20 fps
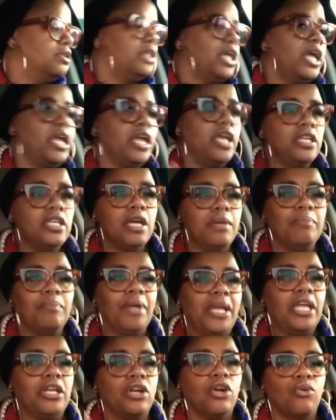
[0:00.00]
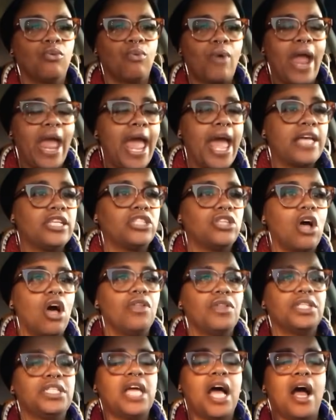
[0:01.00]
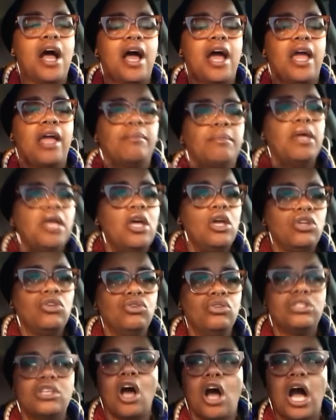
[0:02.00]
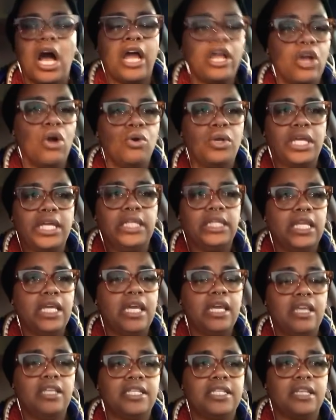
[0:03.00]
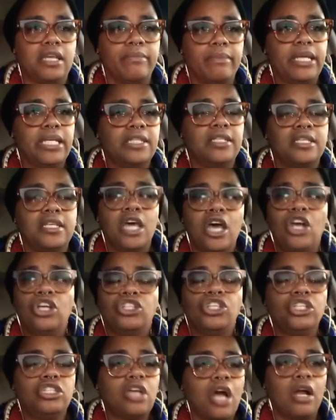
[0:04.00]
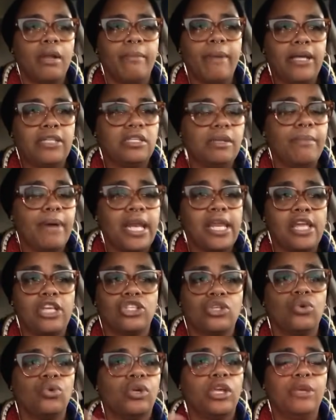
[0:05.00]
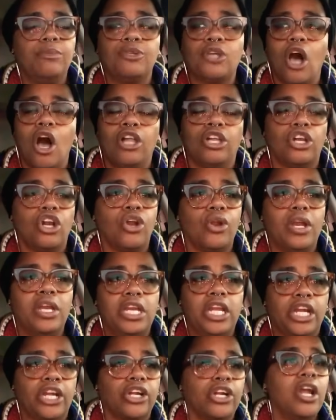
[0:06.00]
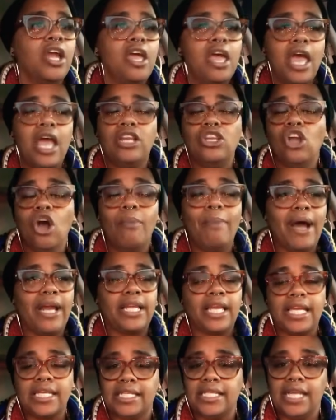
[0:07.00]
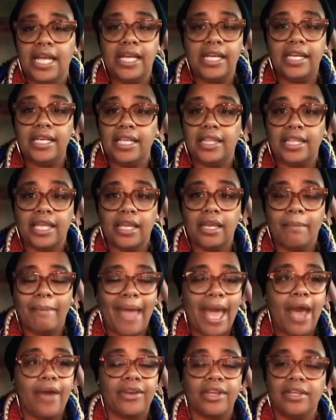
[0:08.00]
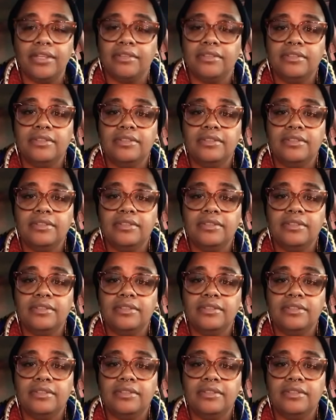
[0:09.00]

they end up being harassed all the time. You saw Aoki Lee Simmons. She talking about somebody at school keeps calling her a nigger and nobody has done anything about it.